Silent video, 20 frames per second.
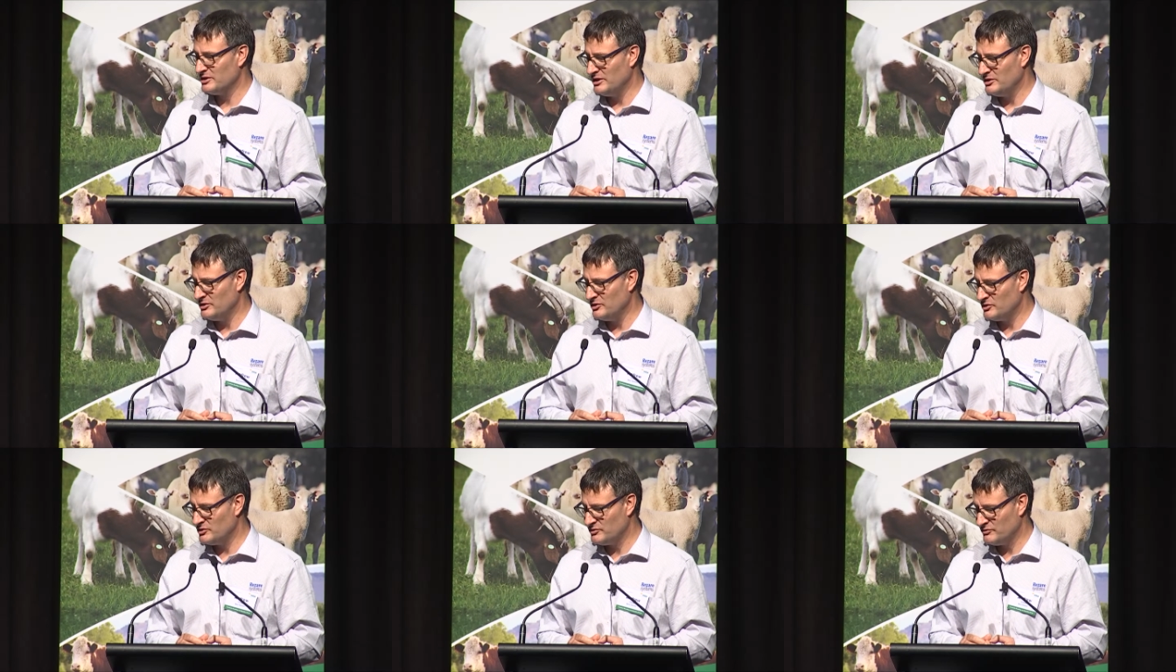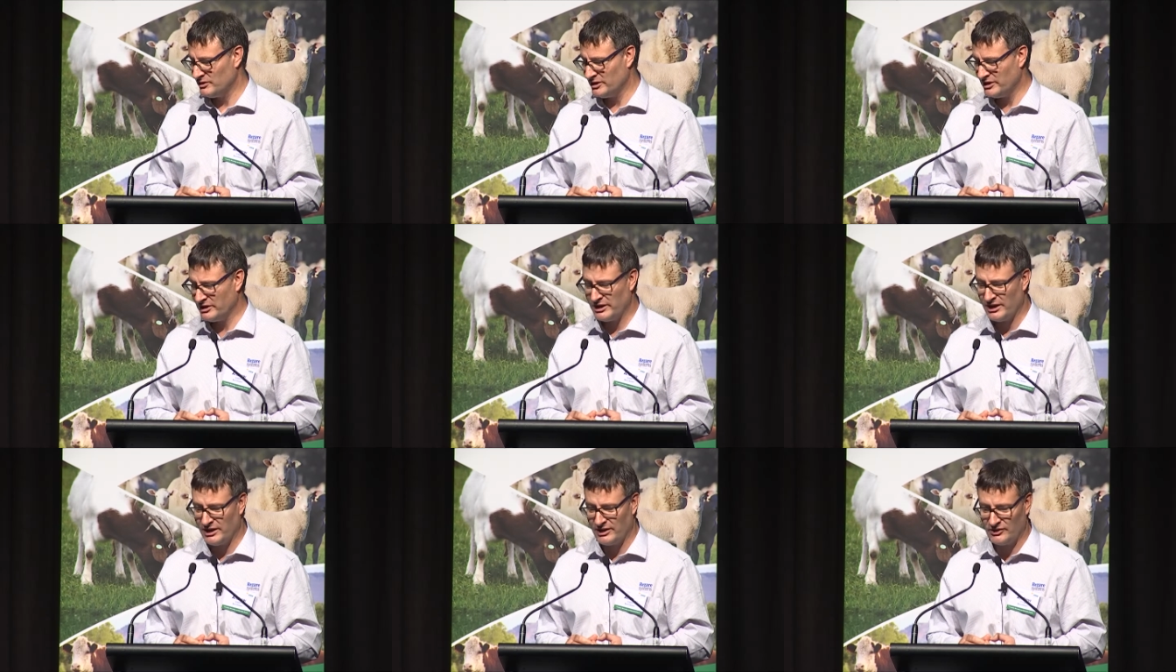and useful
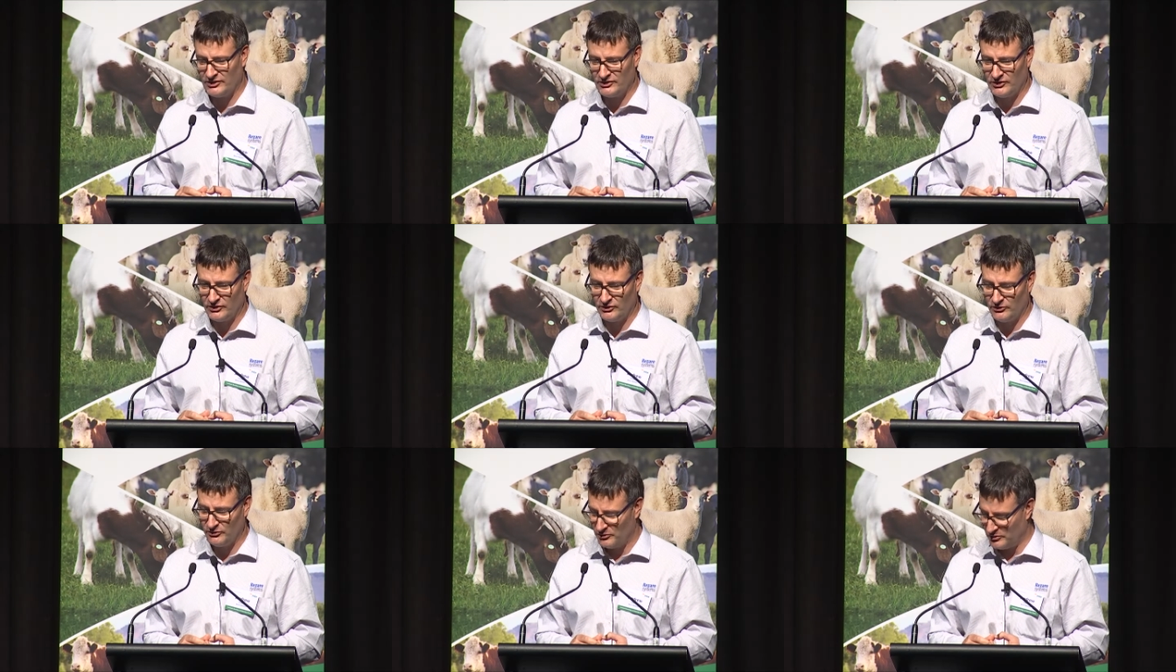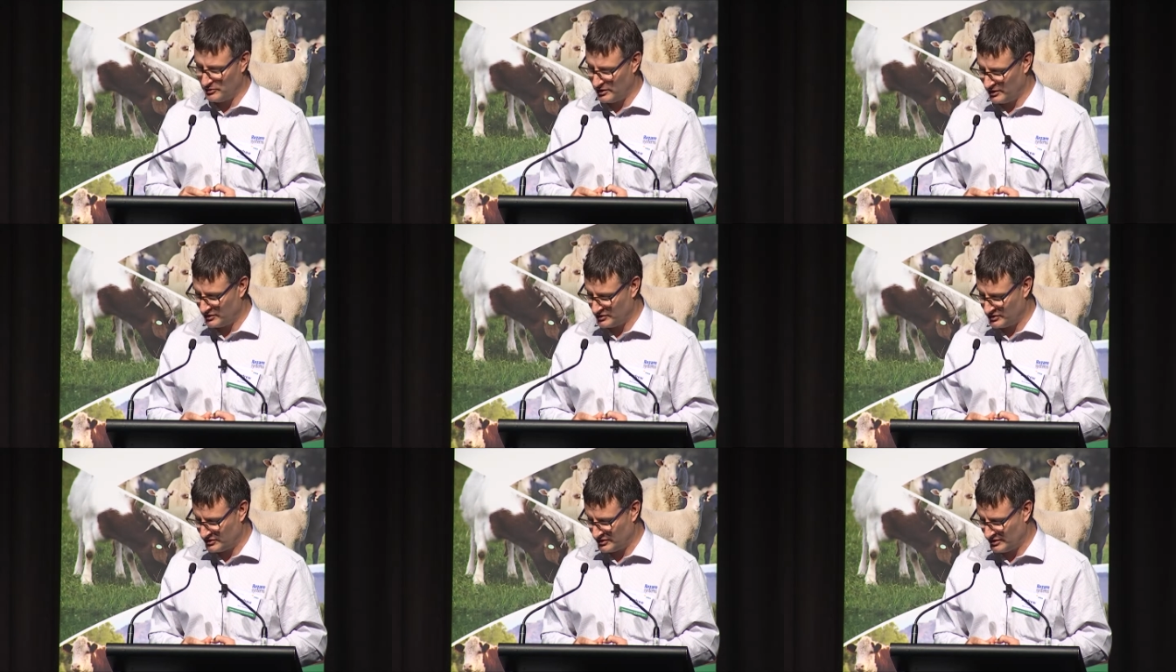analysis for
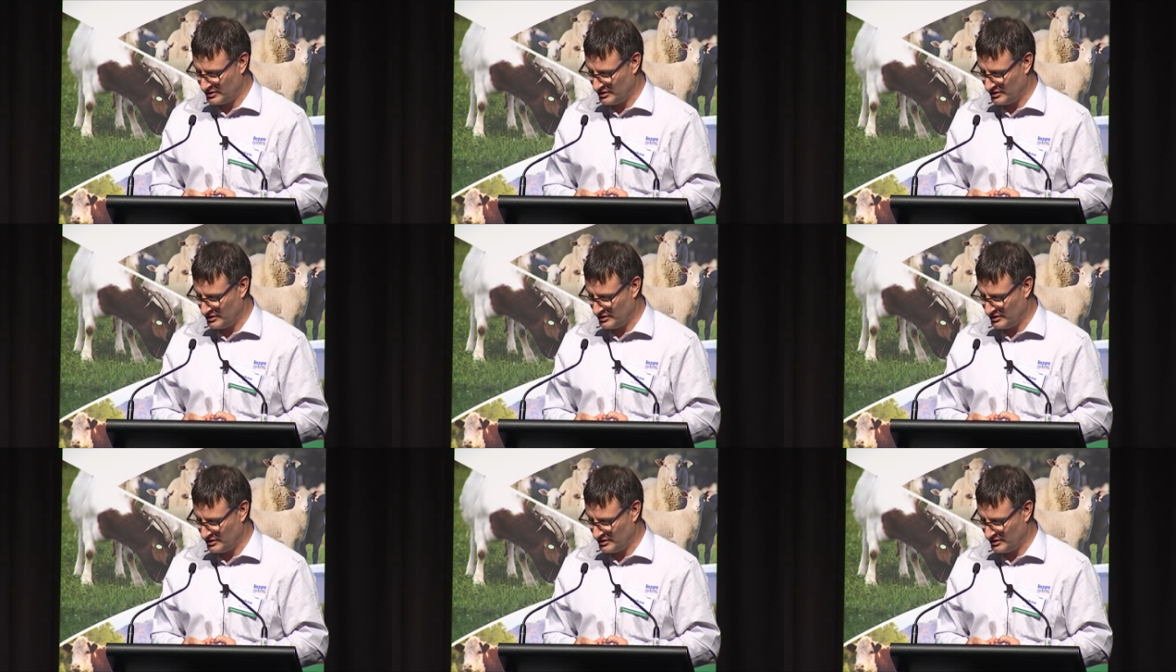us.